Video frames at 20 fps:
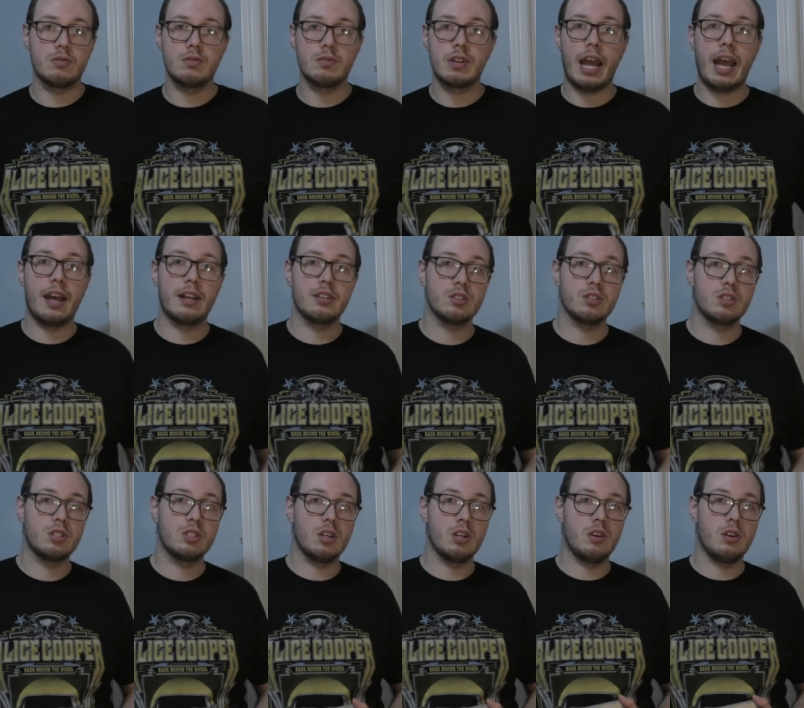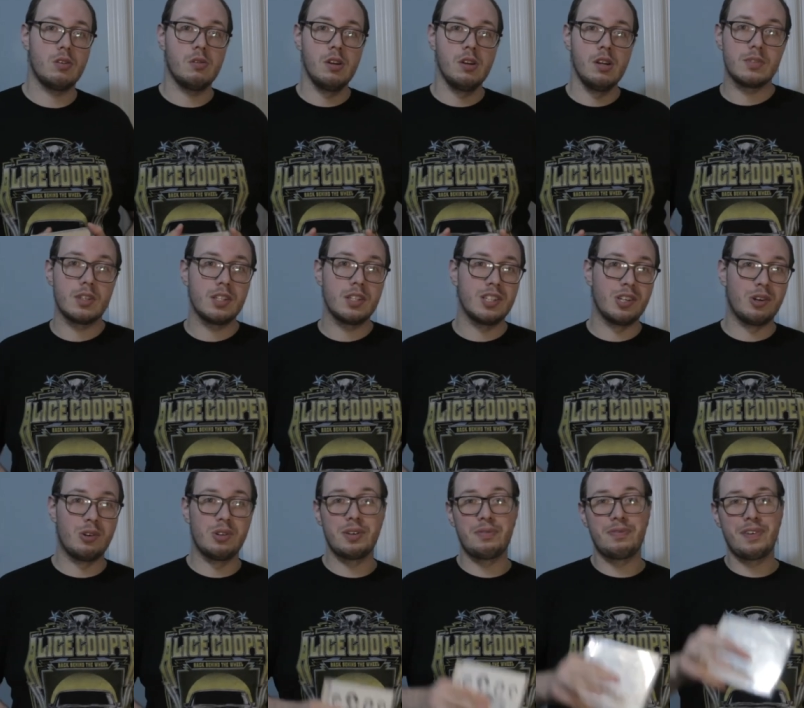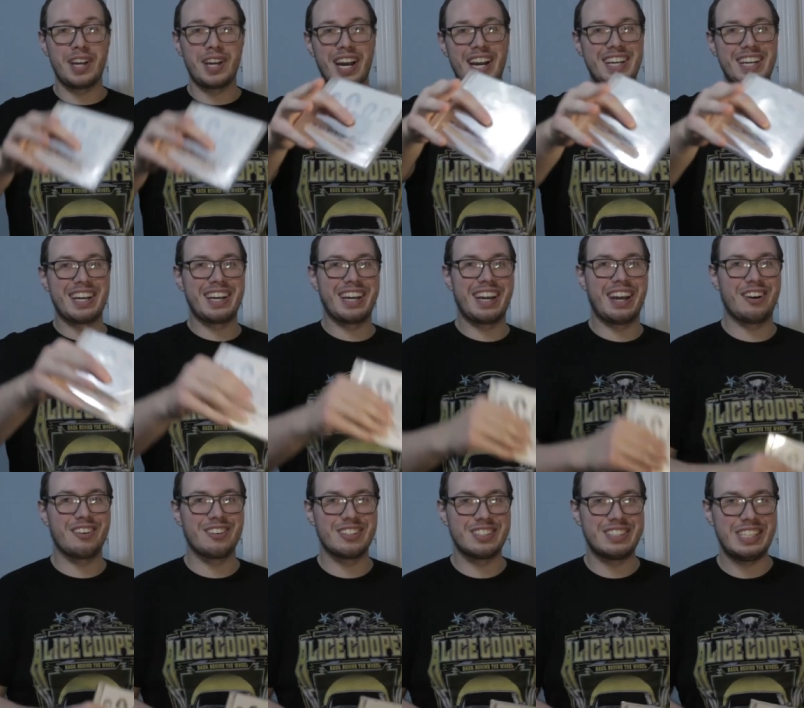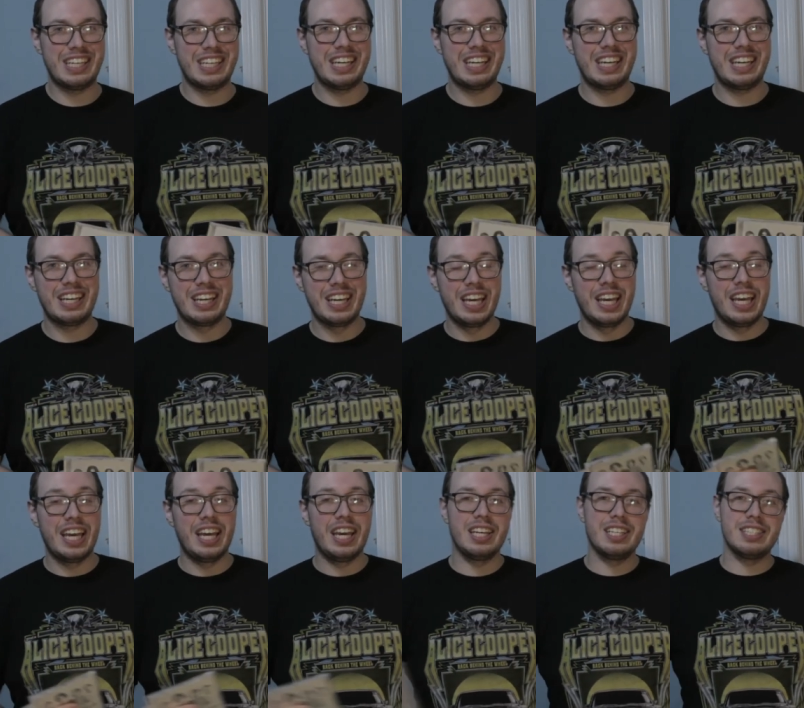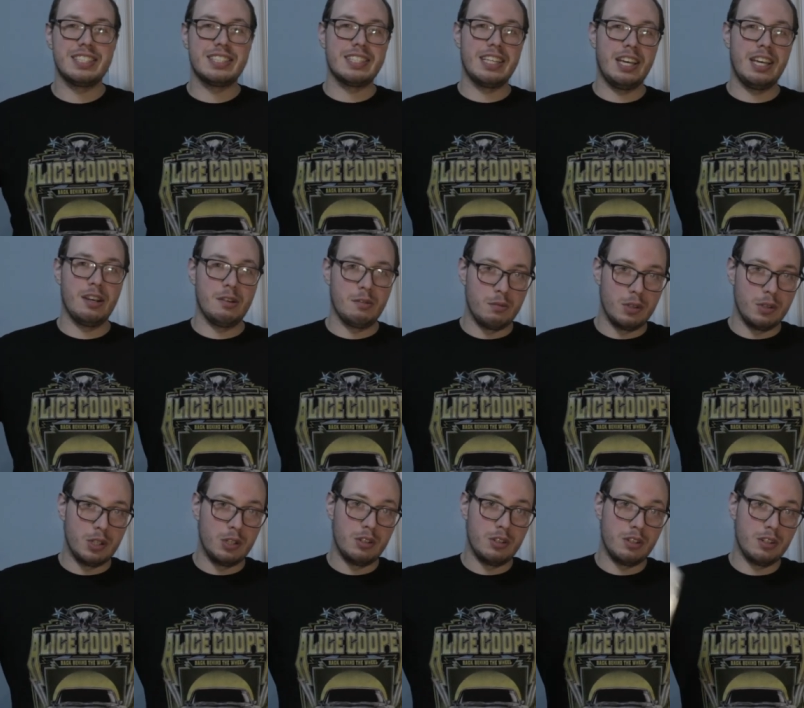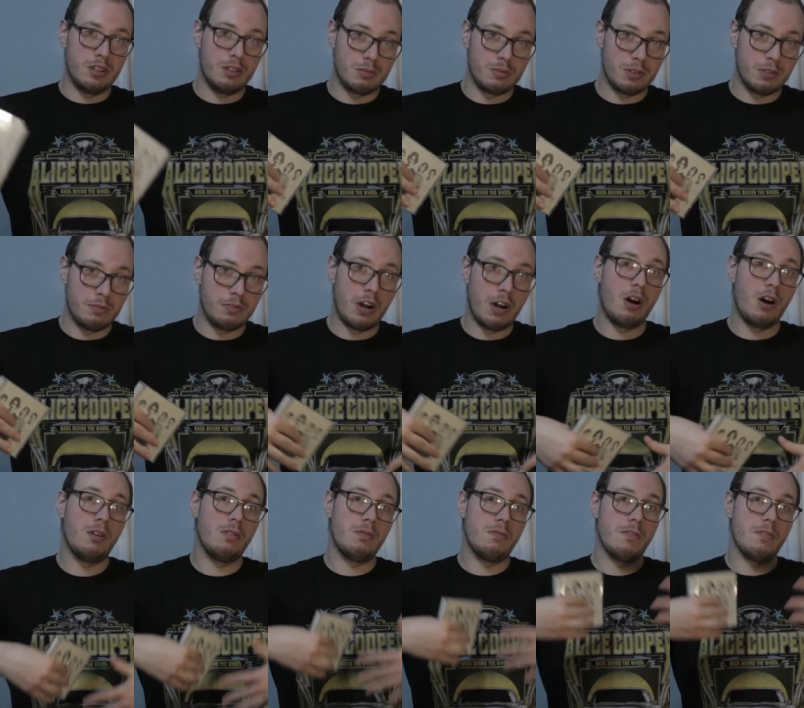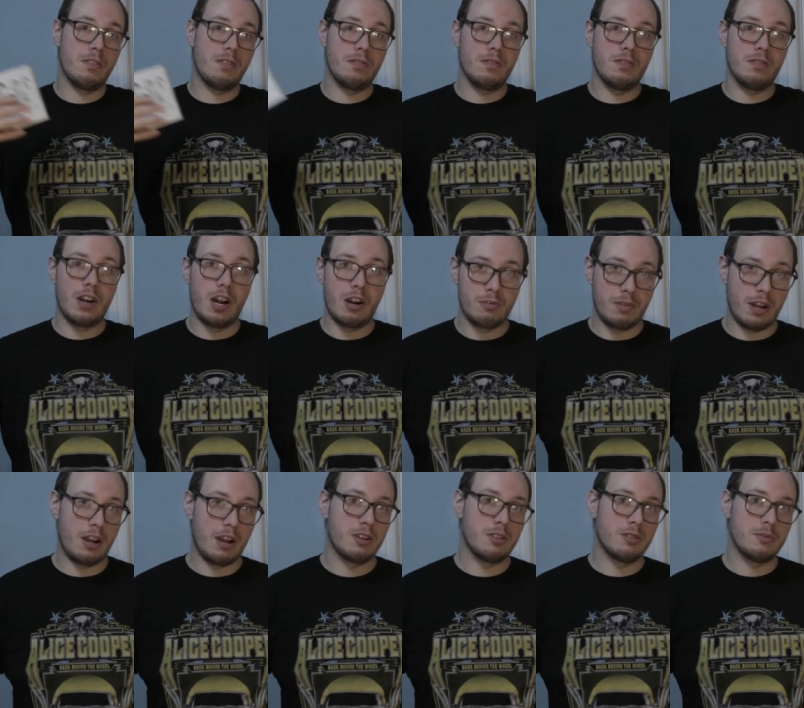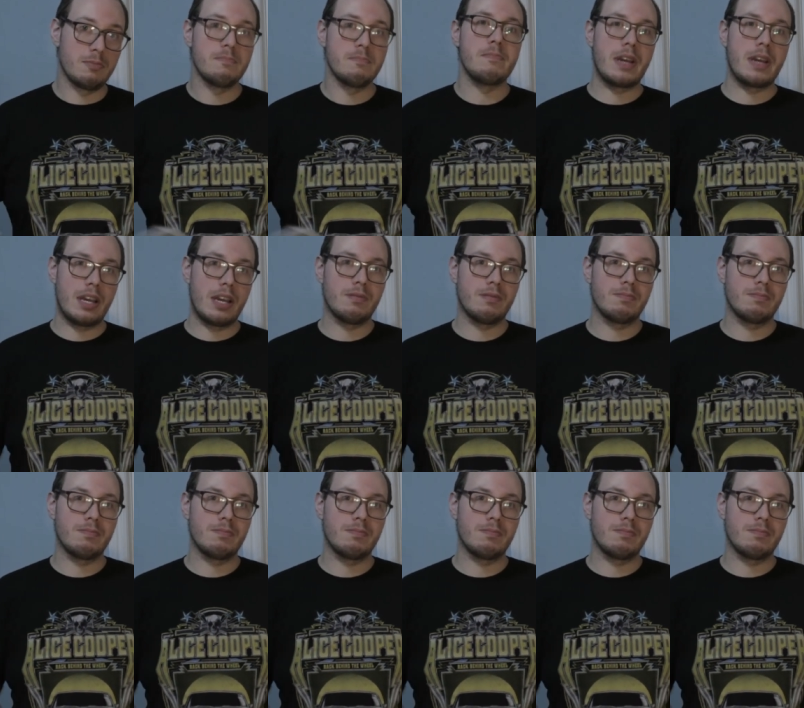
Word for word: And so the only thing I can guarantee is it will revolve around me.